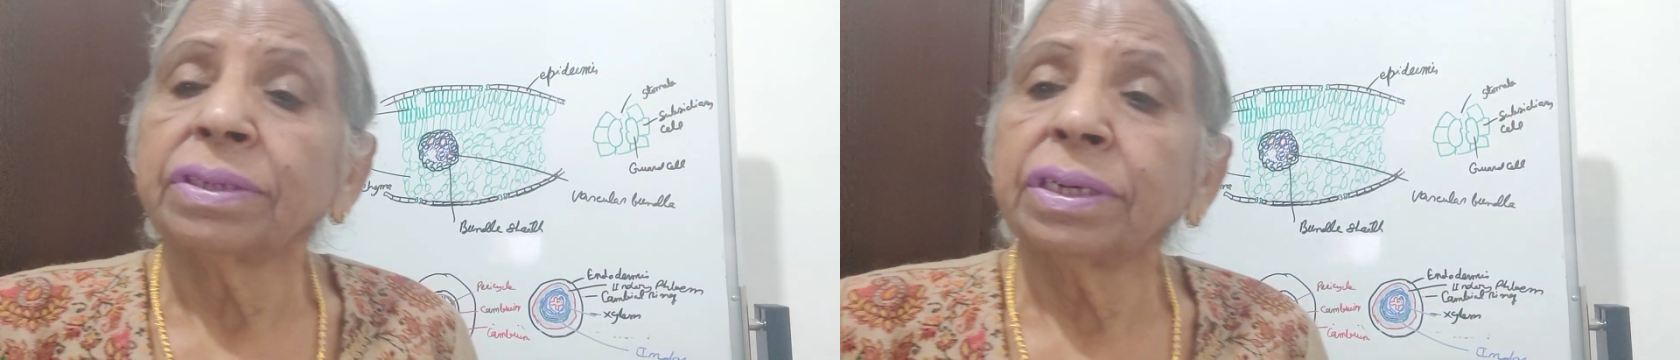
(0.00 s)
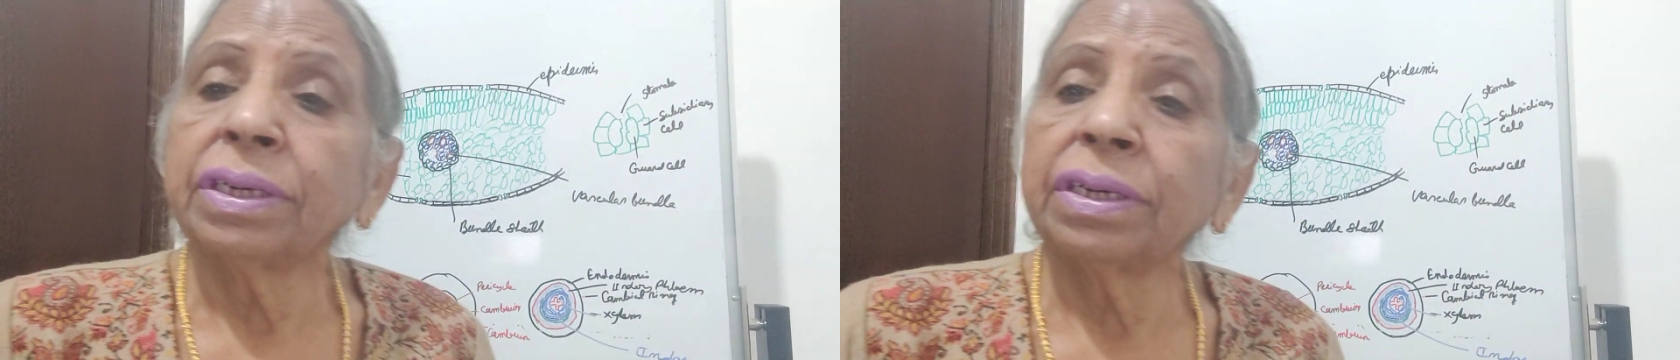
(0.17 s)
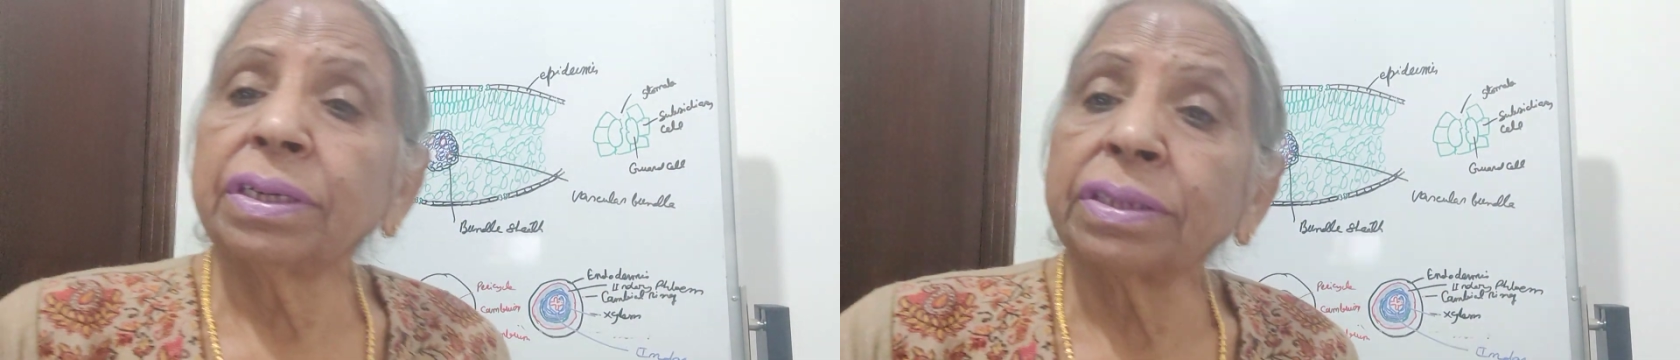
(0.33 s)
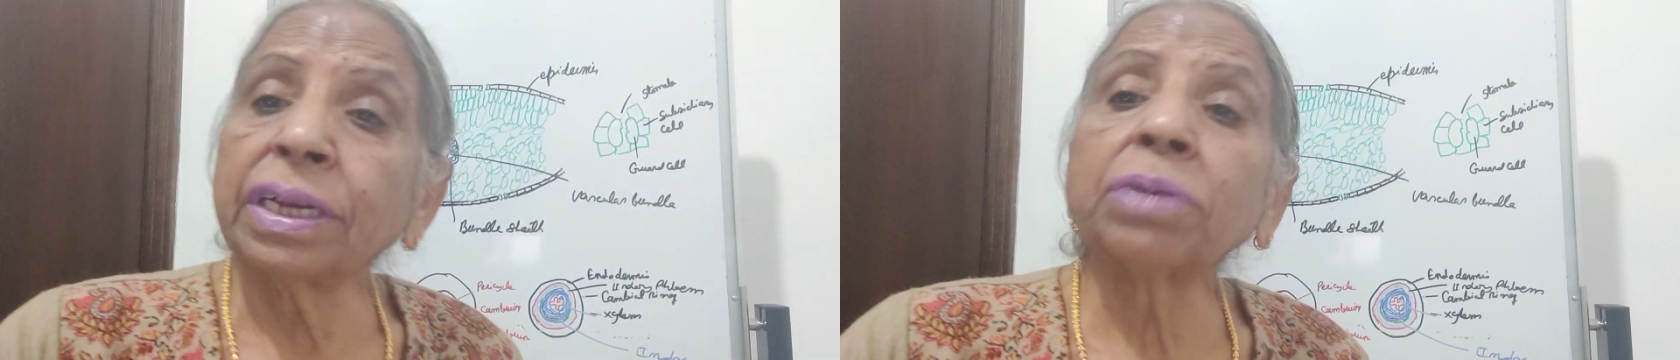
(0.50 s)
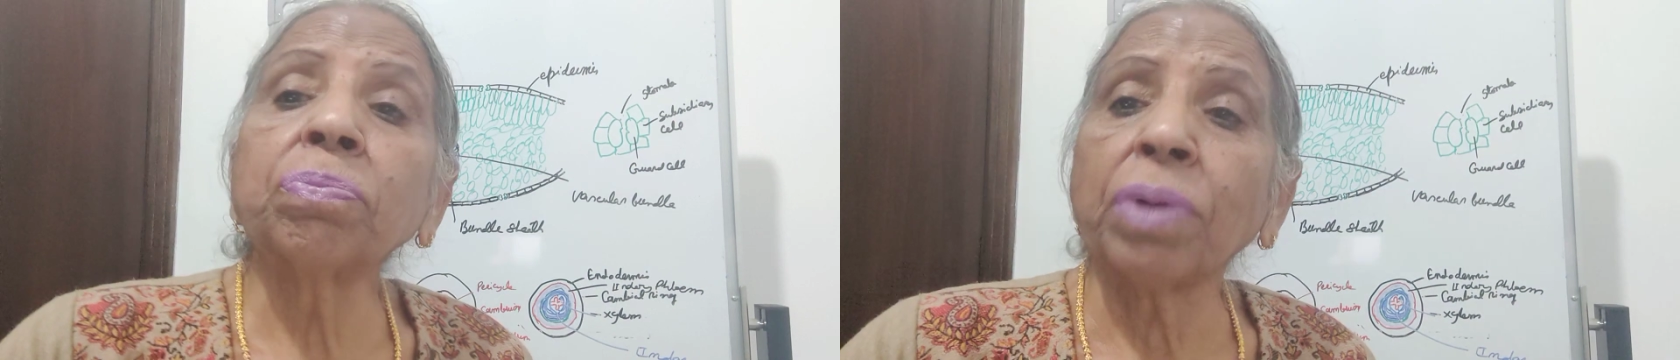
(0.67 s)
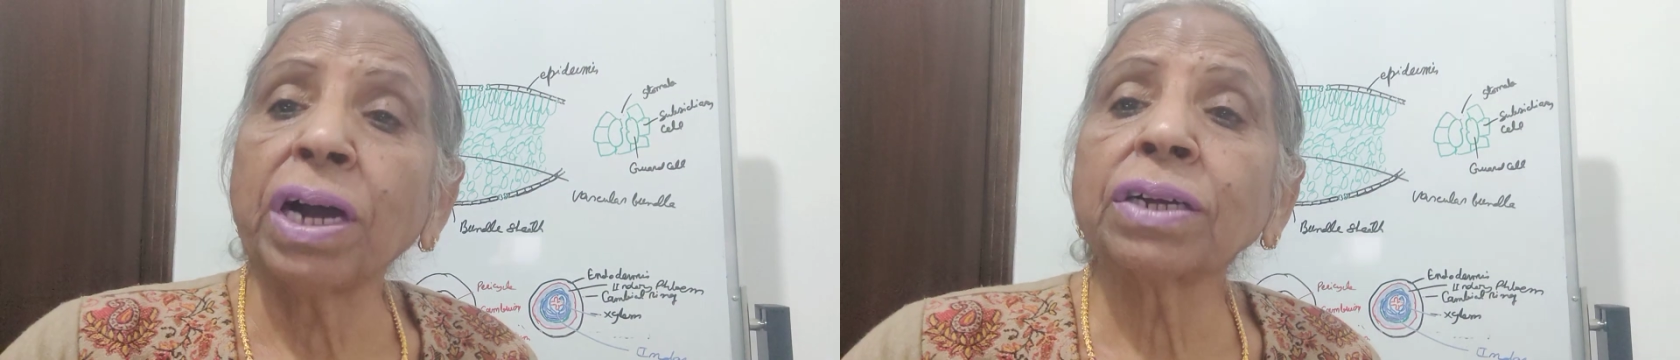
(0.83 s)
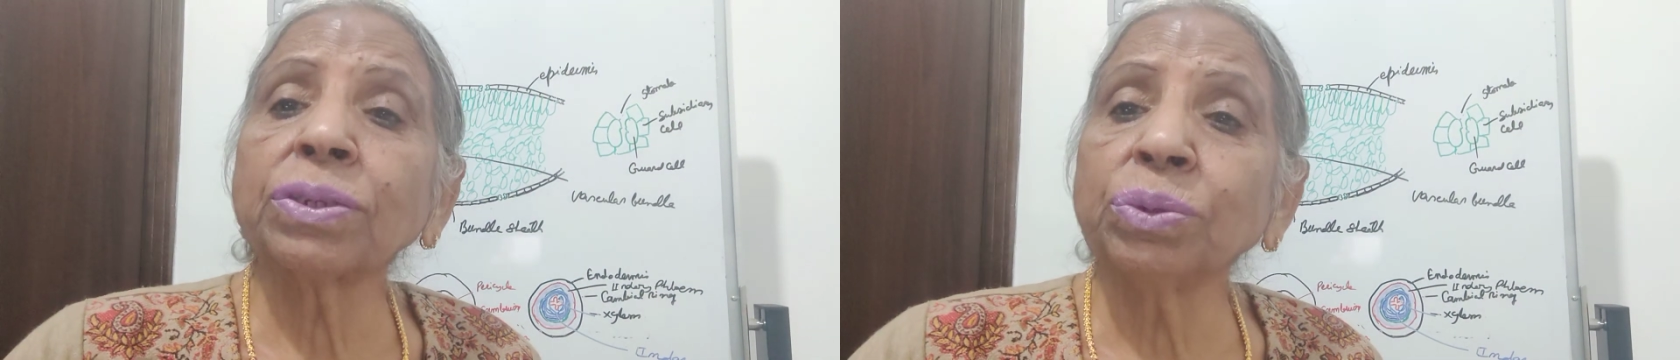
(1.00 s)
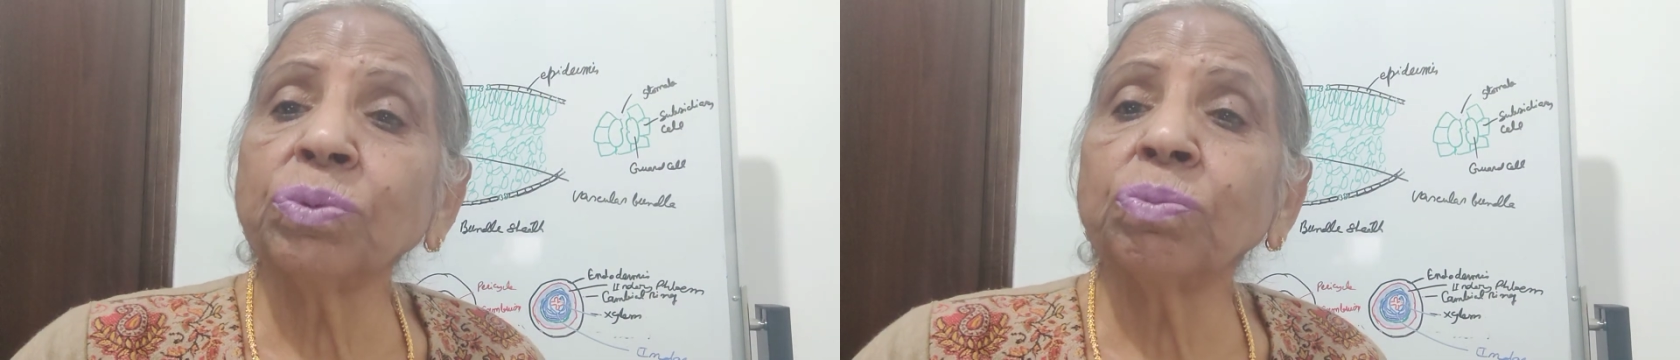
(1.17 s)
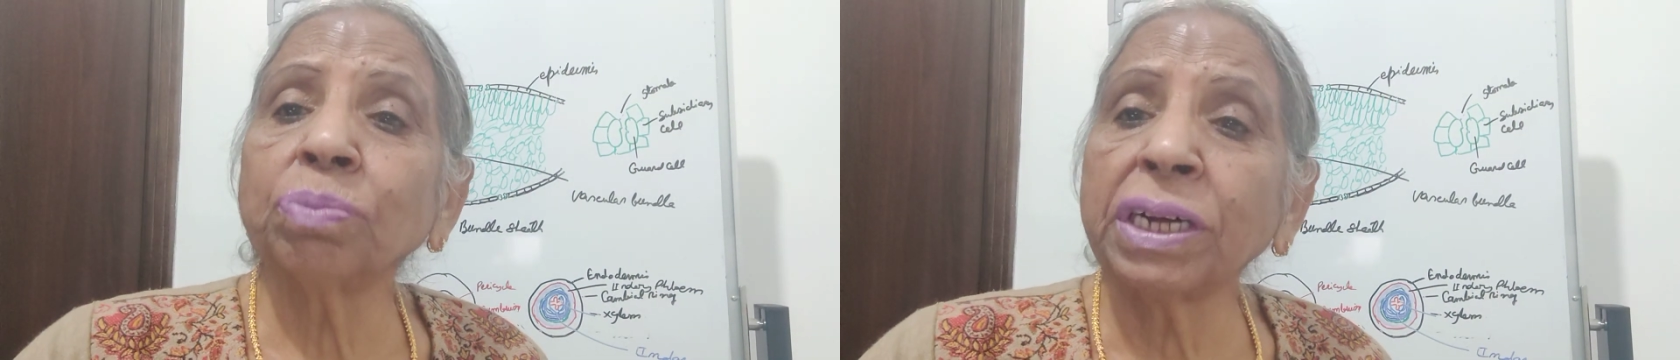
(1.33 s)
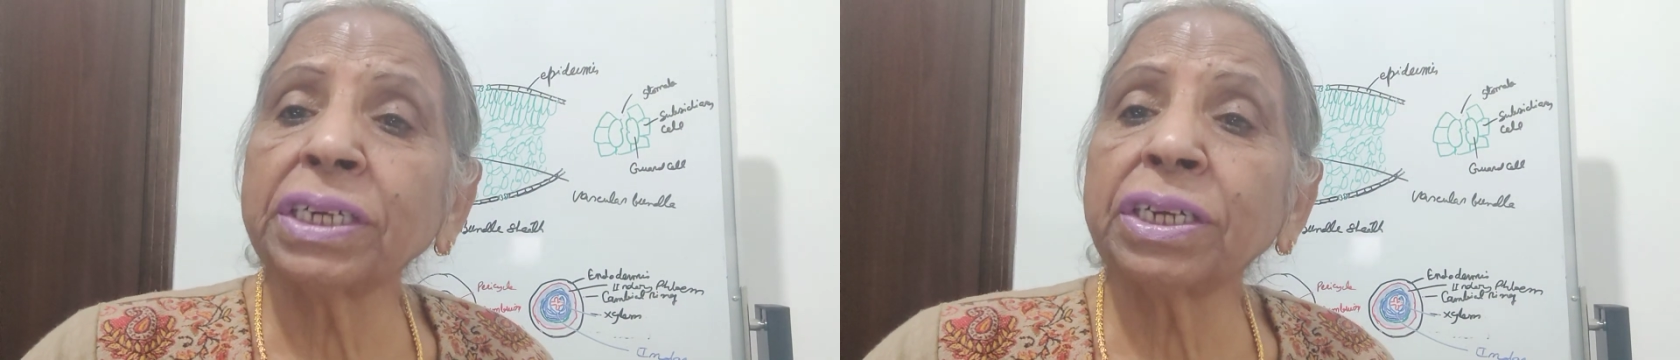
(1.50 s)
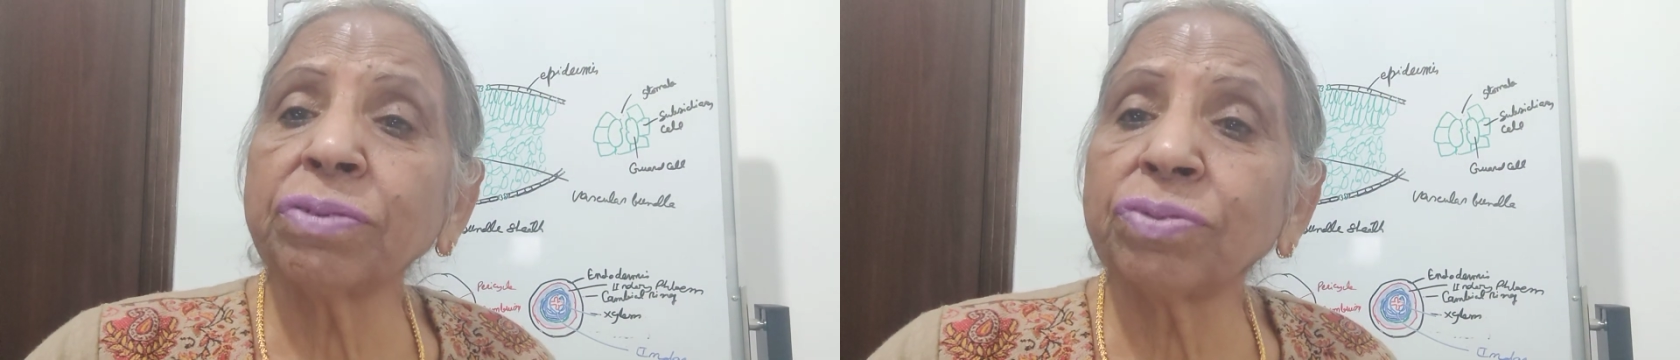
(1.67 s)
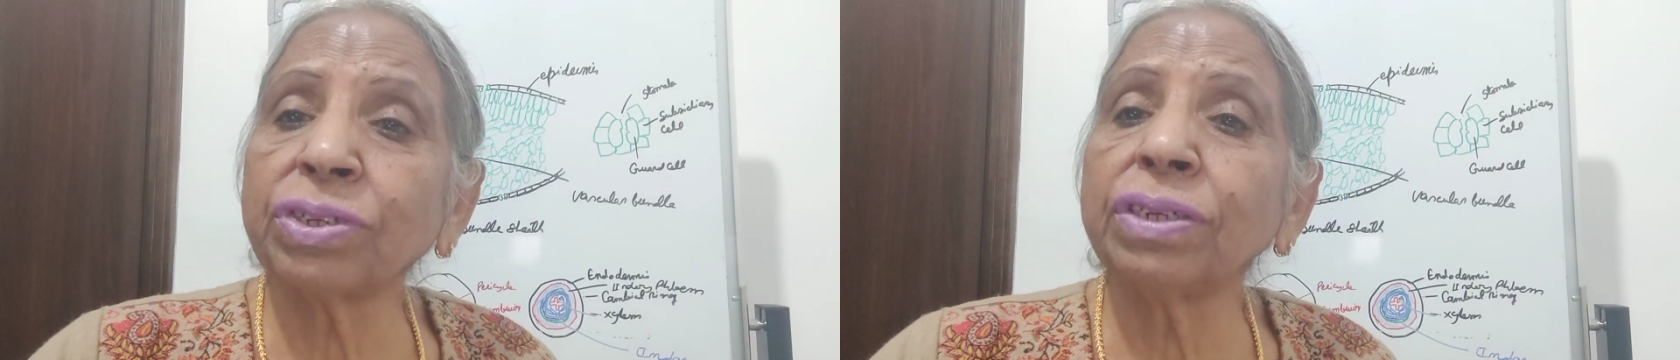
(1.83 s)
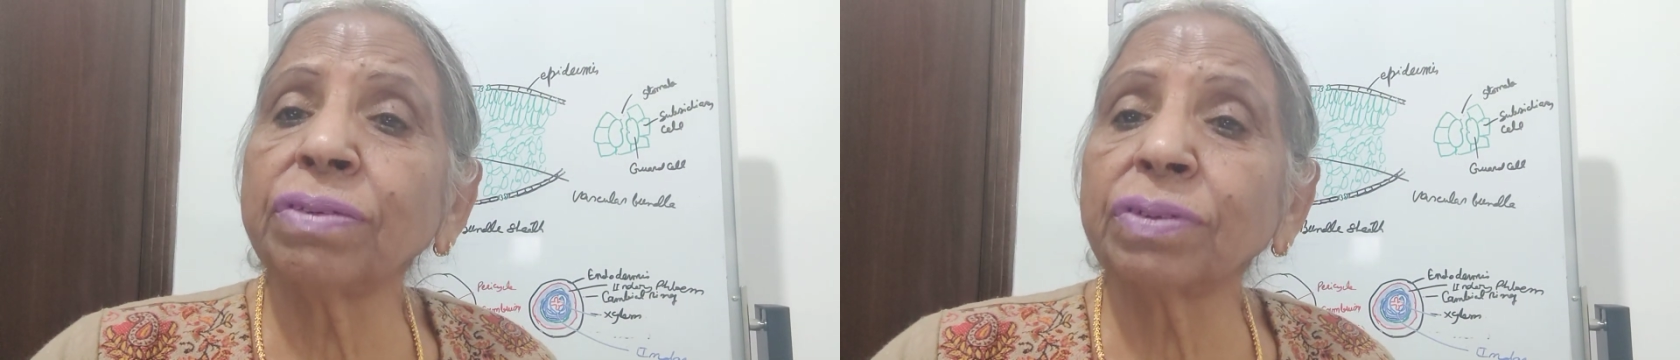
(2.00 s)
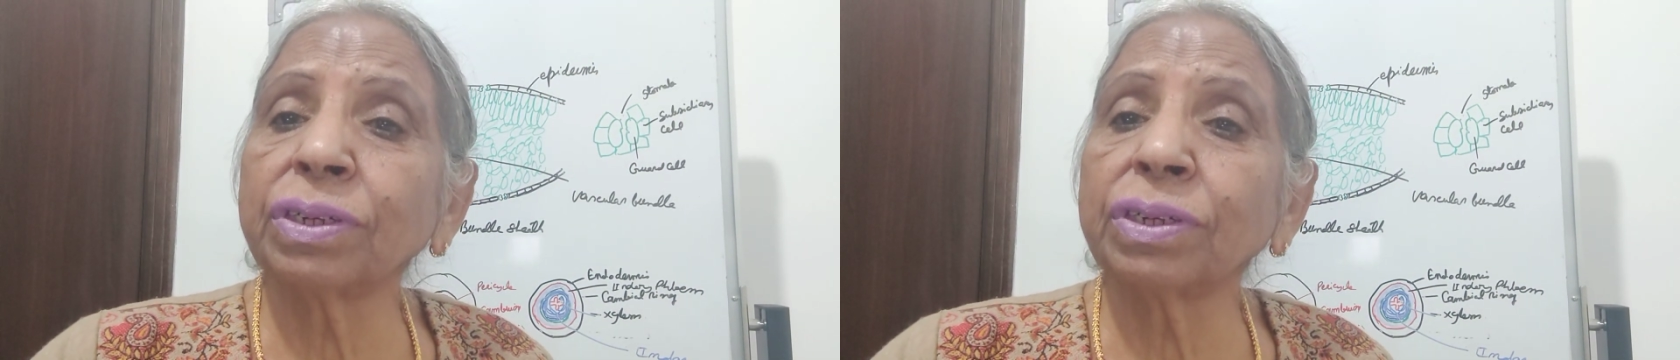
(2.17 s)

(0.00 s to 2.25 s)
That bark you might have seen